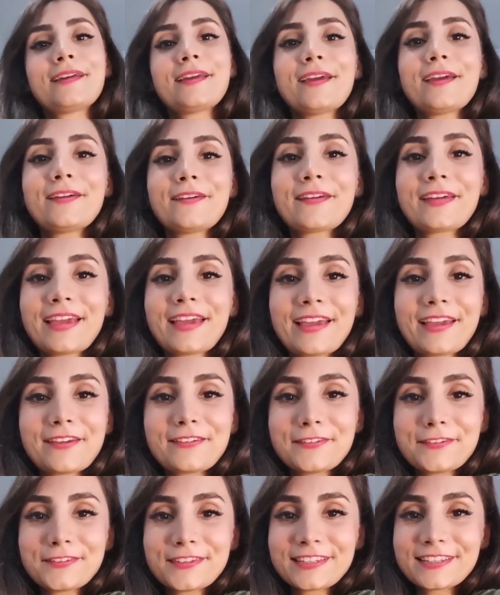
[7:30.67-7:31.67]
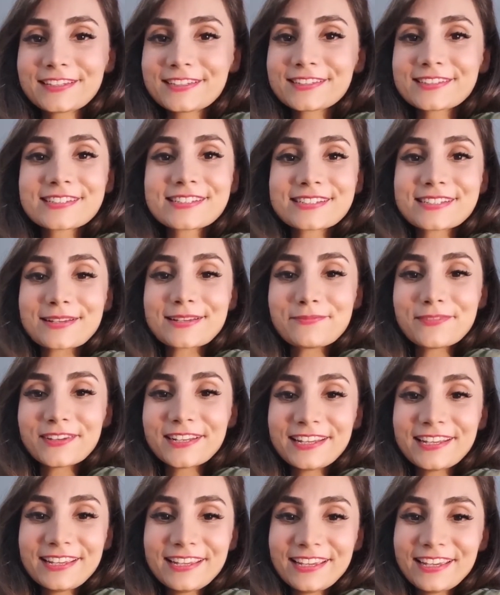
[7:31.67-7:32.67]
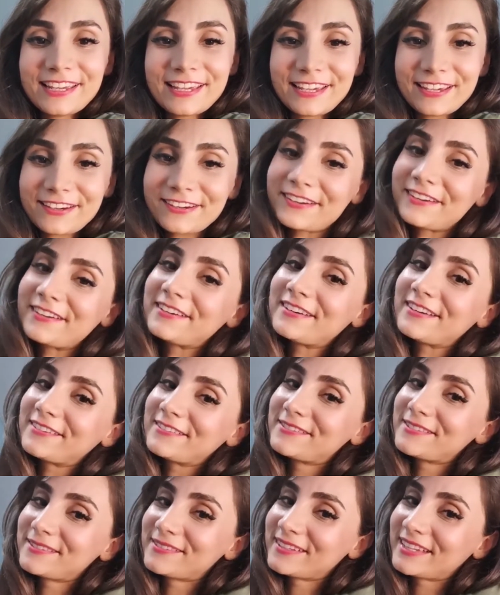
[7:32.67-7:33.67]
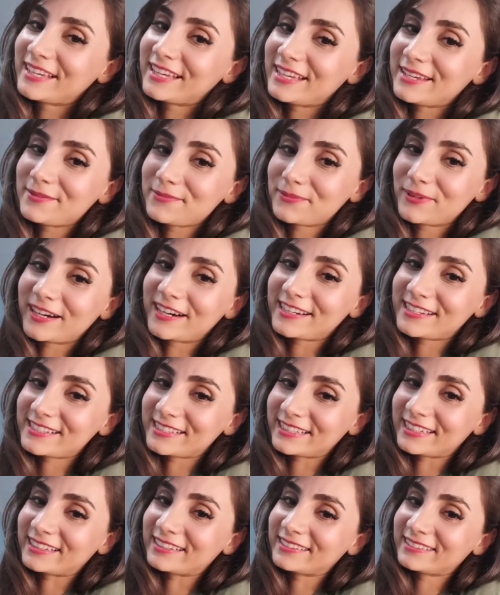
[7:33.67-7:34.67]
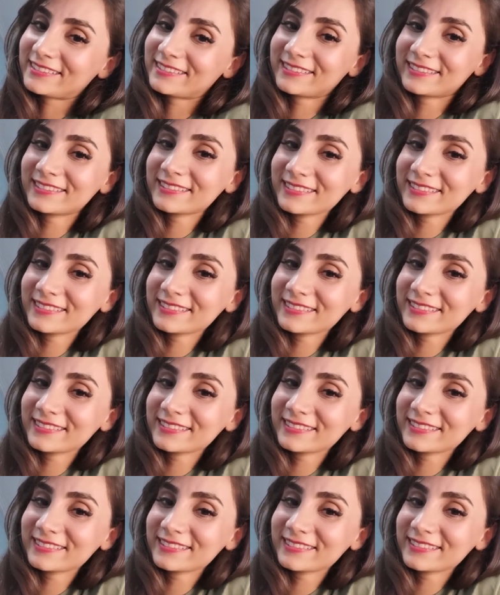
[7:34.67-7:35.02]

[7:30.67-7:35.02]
Okay, I have a feeling somebody here knows me in person.